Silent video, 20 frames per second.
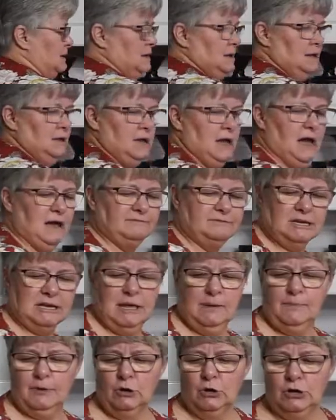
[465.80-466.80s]
You have to
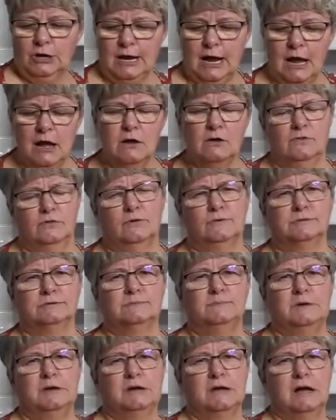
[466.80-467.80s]
keep a good eye on those,
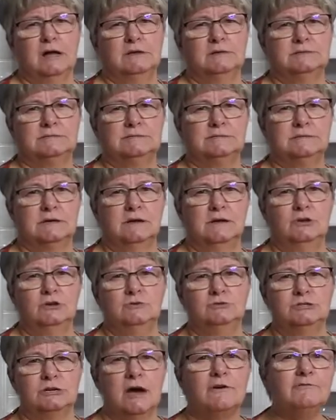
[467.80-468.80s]
because you
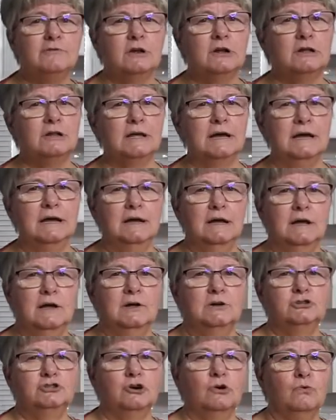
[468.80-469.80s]
definitely
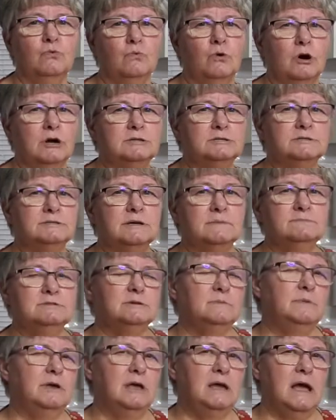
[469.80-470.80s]
don't want them
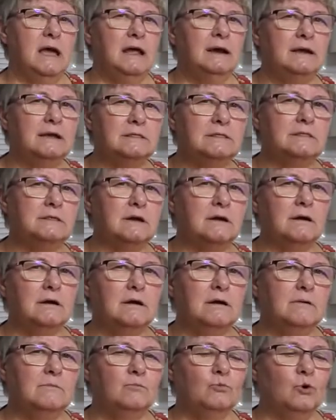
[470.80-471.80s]
to be
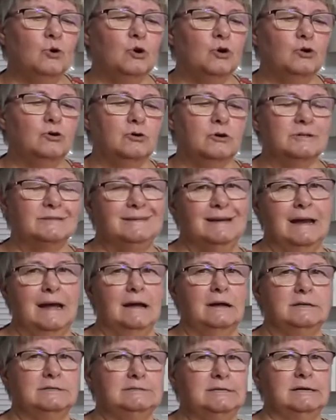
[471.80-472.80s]
anything more cooked than
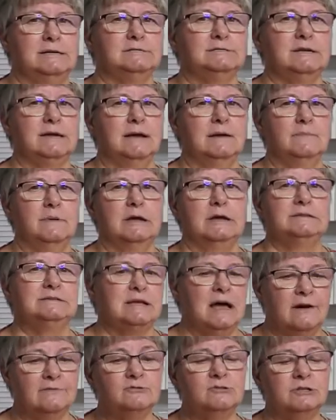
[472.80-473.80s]
al dente, because
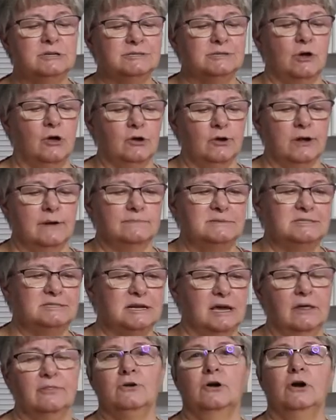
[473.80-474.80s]
after this all comes
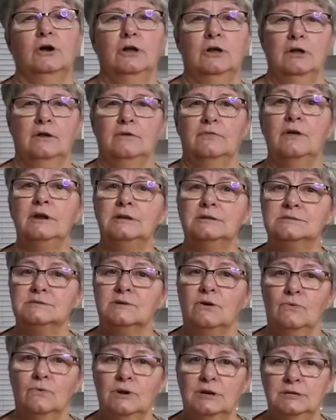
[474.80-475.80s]
together, then it's
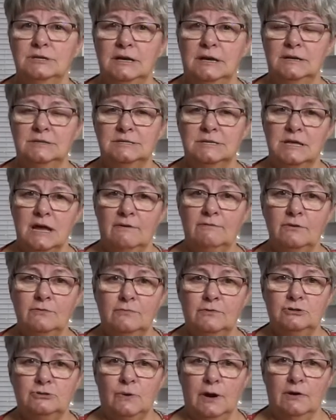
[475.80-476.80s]
going into the oven
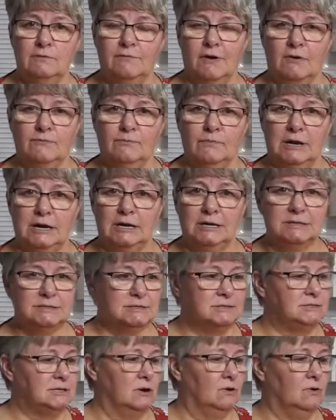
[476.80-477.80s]
for twenty-five minutes.
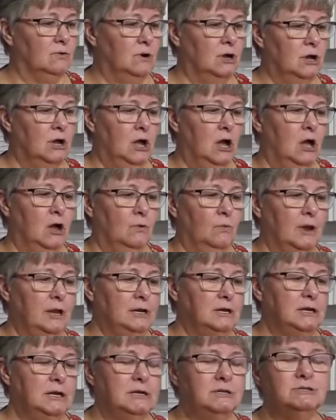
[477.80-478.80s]
So we
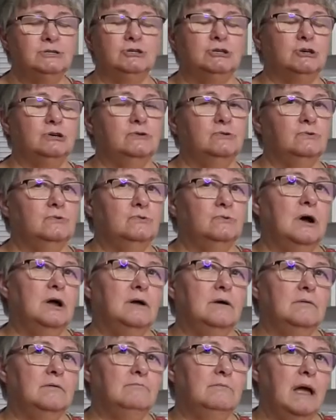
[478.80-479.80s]
need to
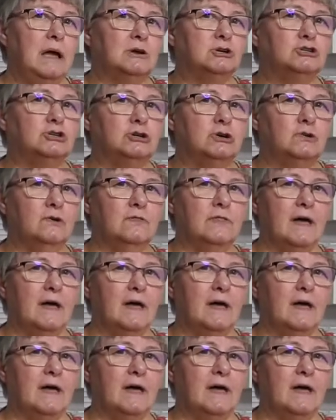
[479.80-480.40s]
make sure